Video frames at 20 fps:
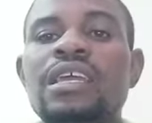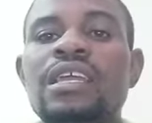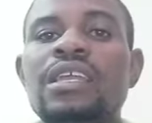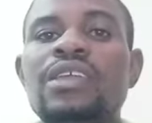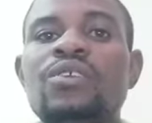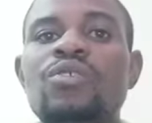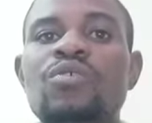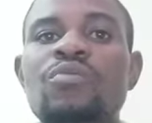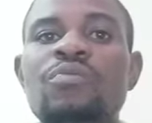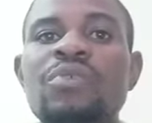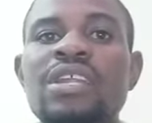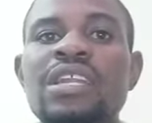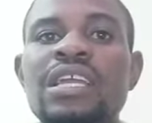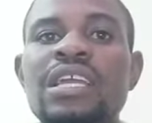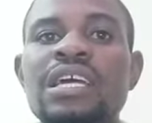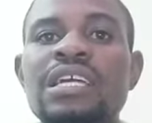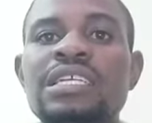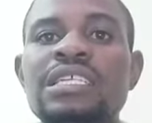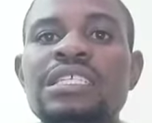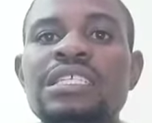European
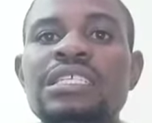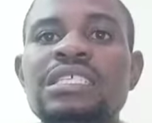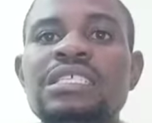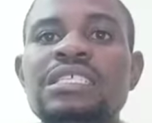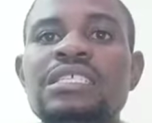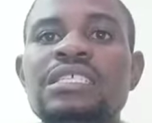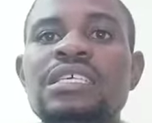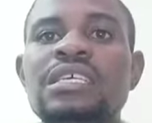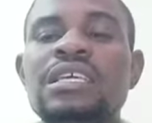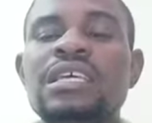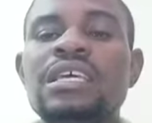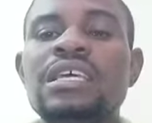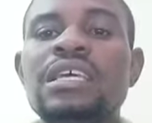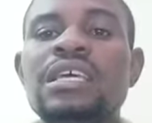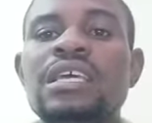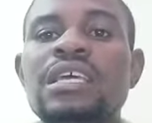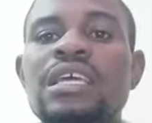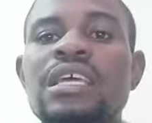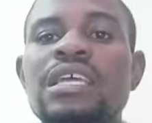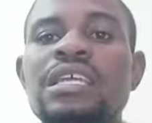countries
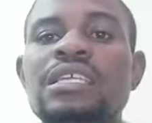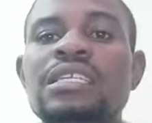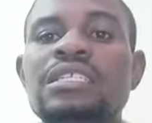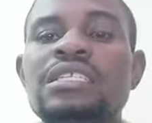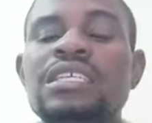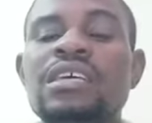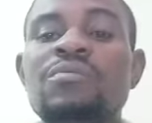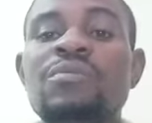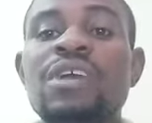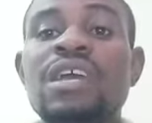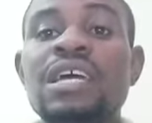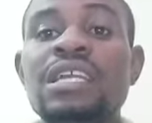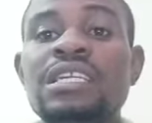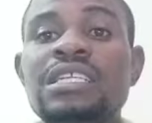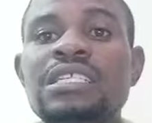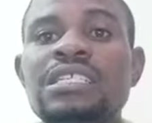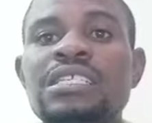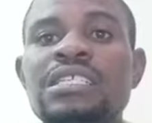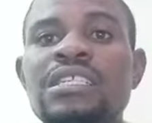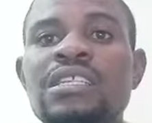and some
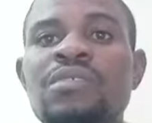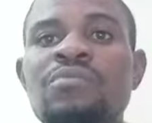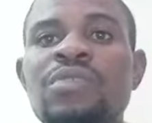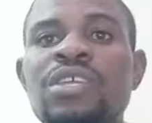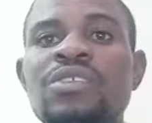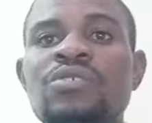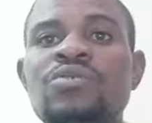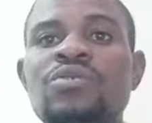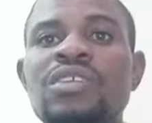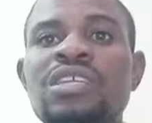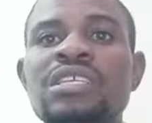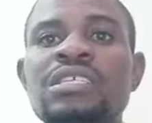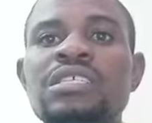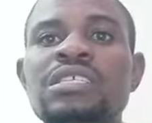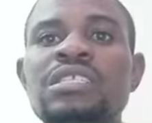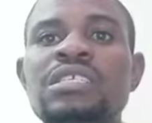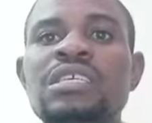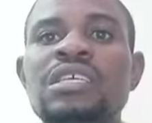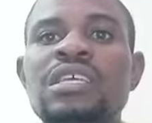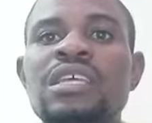countries in the Middle
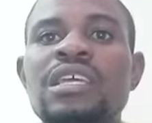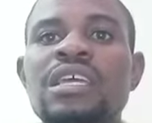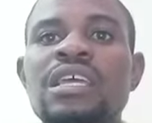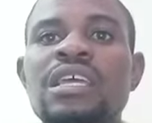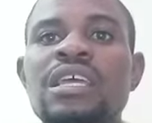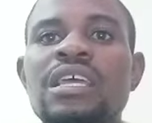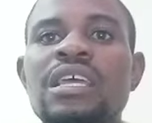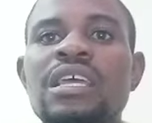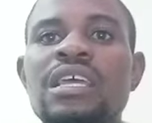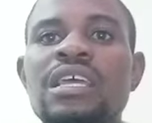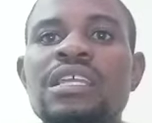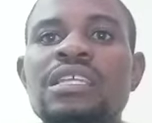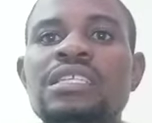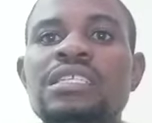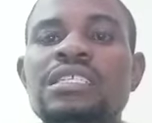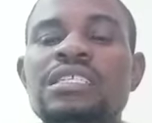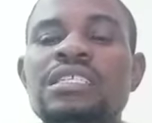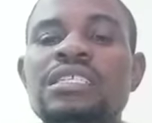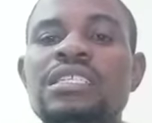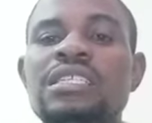East
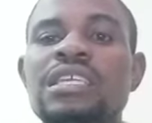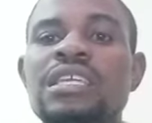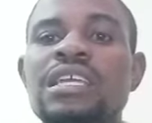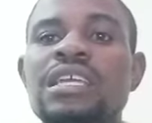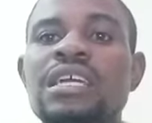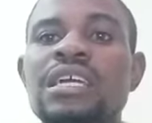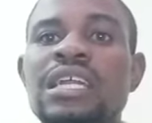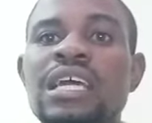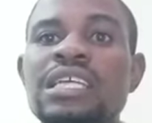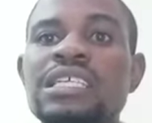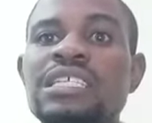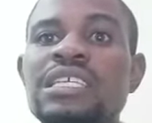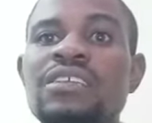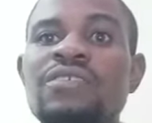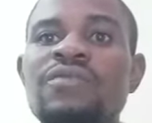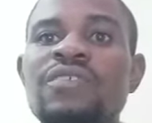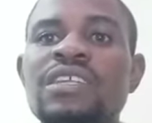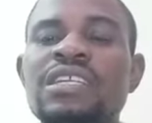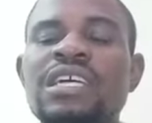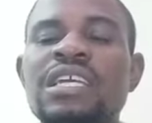and the Russian
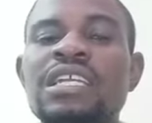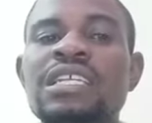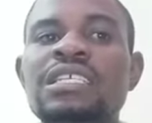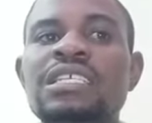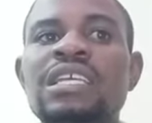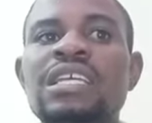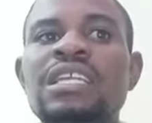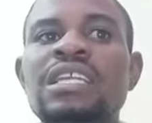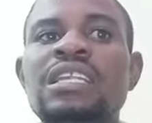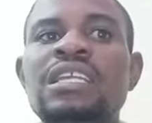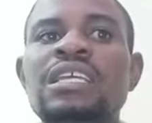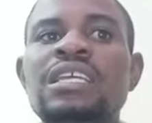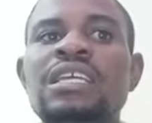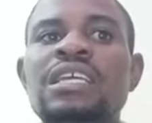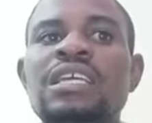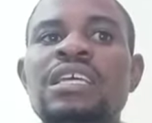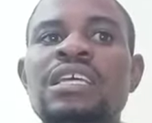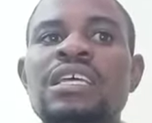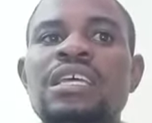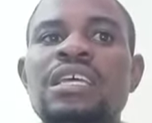Federation,
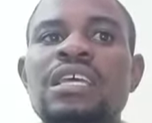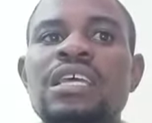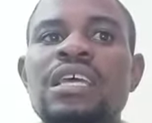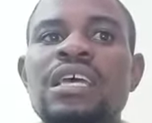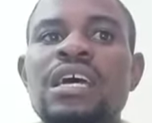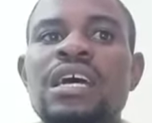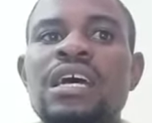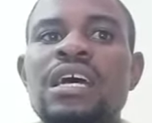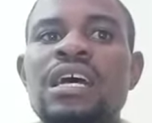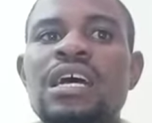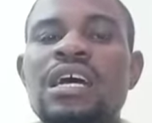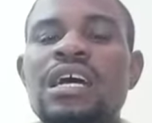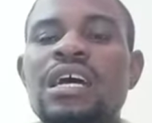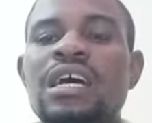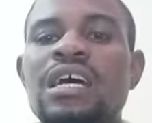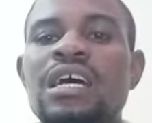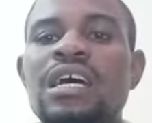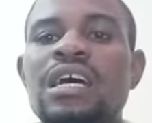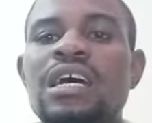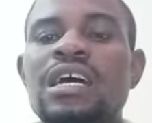they
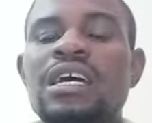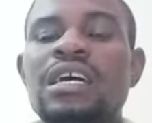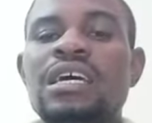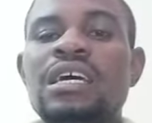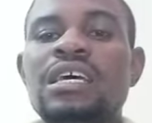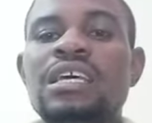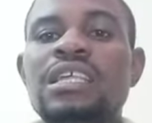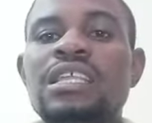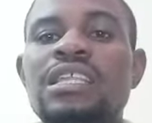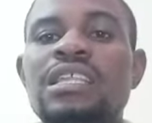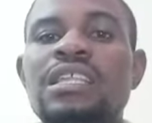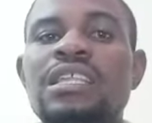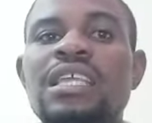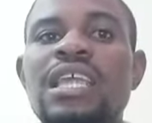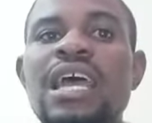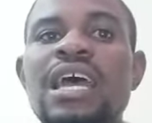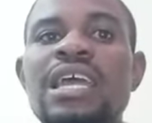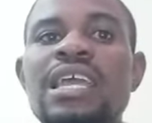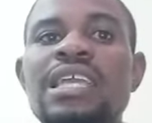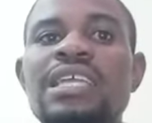are
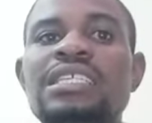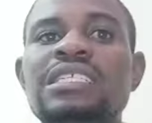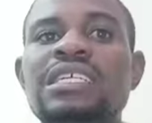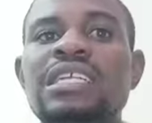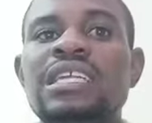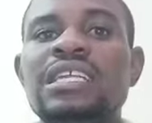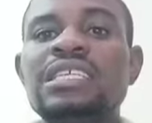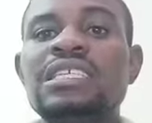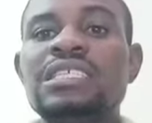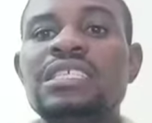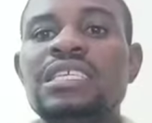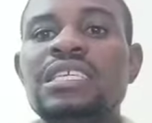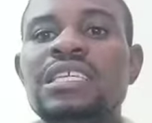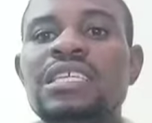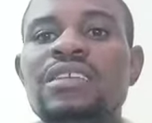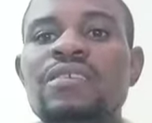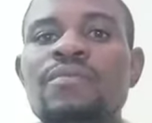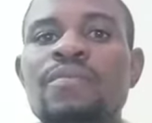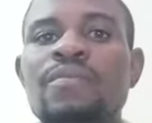at risk